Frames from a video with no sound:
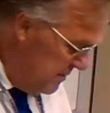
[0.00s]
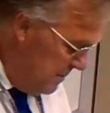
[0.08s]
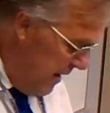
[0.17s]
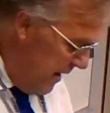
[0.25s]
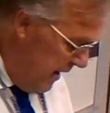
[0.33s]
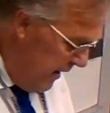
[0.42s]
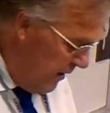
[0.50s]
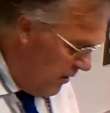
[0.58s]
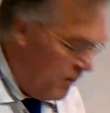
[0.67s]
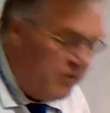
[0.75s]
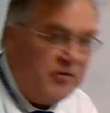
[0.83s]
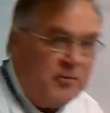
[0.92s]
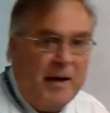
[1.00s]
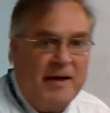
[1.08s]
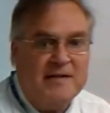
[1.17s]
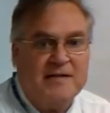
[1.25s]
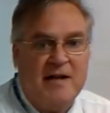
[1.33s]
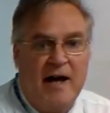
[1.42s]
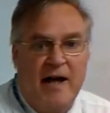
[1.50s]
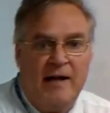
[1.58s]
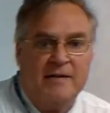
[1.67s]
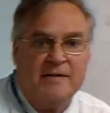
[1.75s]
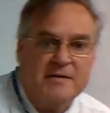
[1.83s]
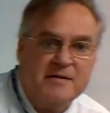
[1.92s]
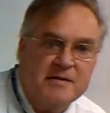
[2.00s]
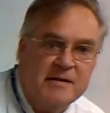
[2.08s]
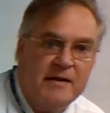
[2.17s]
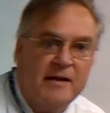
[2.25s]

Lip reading: is my Earth Space Science